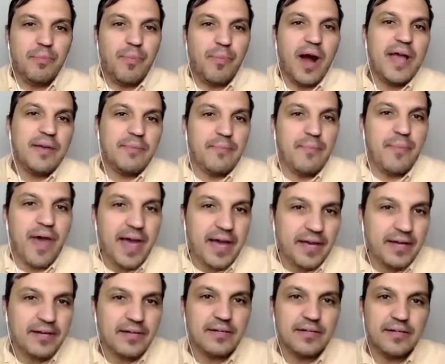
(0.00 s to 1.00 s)
buy
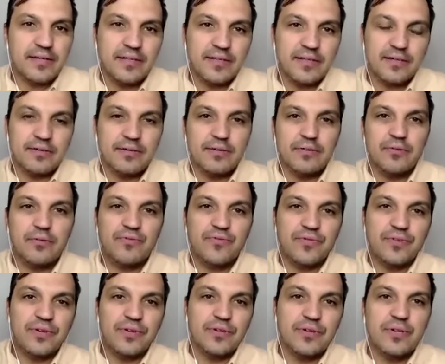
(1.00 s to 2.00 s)
back uh, of
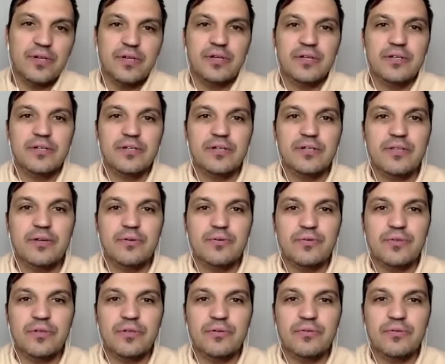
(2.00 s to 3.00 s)
uh, uh,
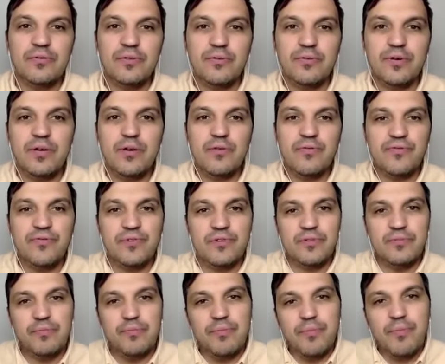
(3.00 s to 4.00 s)
the, the, the way of
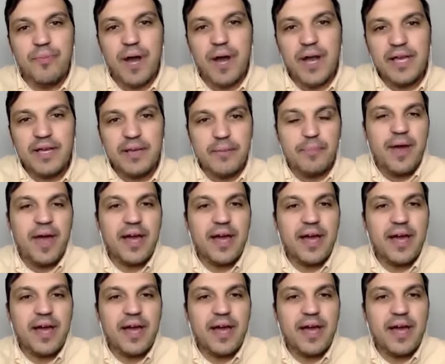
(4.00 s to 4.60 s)
buying